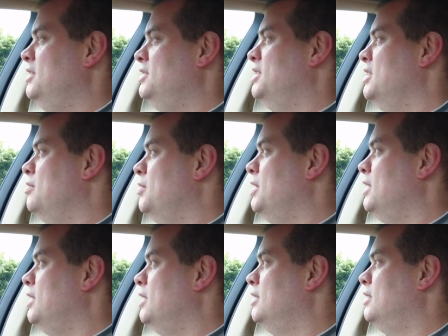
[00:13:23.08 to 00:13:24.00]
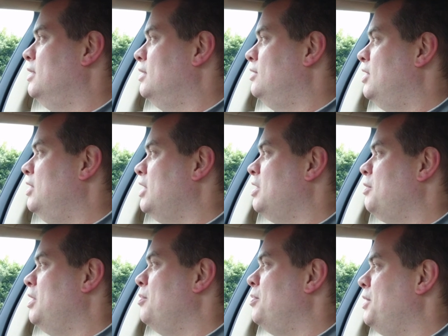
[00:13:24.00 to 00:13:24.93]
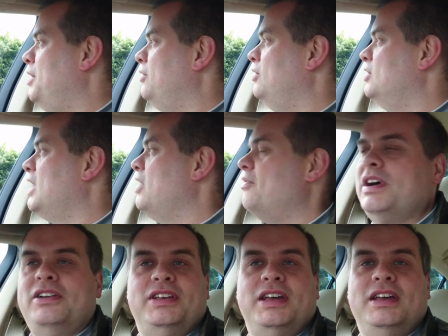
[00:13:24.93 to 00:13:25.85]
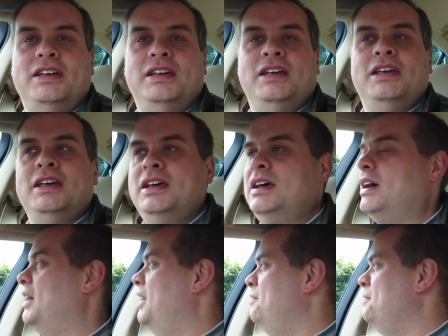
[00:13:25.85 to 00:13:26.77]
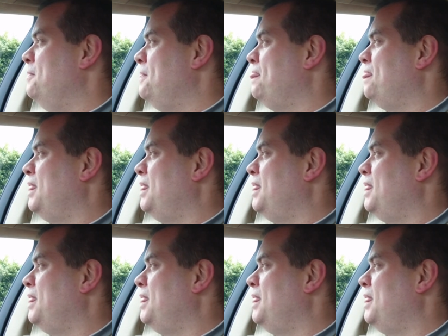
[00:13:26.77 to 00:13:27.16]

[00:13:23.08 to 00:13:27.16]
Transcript: Dear me, it's turning into one Alan Partridge again around here. Um,